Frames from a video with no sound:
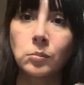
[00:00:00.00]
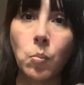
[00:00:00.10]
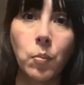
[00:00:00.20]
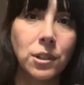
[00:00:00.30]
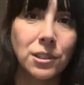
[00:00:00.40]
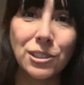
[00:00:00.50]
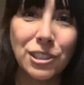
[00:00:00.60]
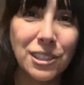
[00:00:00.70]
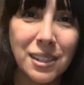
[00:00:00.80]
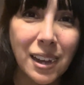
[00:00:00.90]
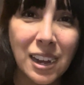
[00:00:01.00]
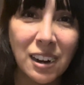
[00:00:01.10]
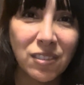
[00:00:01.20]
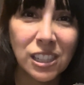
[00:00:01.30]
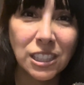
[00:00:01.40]
9, which is just
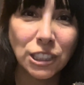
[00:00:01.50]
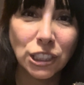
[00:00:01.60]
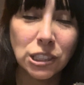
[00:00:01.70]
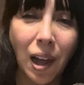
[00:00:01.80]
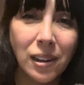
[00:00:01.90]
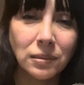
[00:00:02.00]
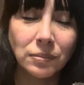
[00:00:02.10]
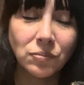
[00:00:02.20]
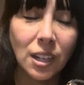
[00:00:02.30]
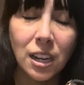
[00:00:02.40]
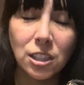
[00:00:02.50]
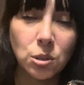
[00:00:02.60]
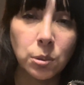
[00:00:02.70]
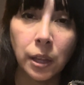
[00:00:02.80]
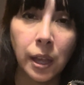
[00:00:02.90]
average. It's
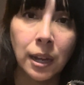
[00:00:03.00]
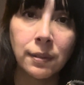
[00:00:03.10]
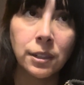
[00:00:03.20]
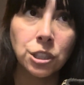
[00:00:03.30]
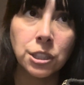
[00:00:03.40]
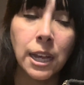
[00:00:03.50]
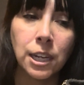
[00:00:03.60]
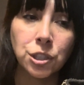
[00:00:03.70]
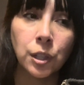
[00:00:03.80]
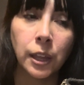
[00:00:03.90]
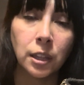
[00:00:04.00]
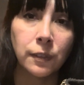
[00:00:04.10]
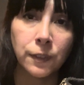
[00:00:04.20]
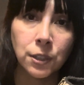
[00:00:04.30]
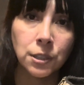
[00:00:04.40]
really average. It's actually like the
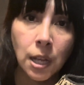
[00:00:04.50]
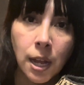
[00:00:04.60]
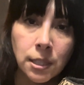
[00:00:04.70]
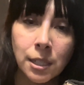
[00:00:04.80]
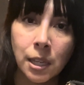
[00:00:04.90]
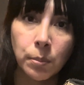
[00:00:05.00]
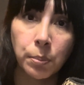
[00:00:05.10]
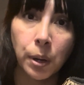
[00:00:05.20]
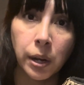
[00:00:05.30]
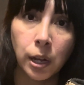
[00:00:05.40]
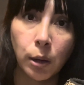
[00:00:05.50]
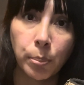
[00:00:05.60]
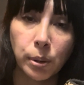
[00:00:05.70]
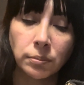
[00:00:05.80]
first size to get bought up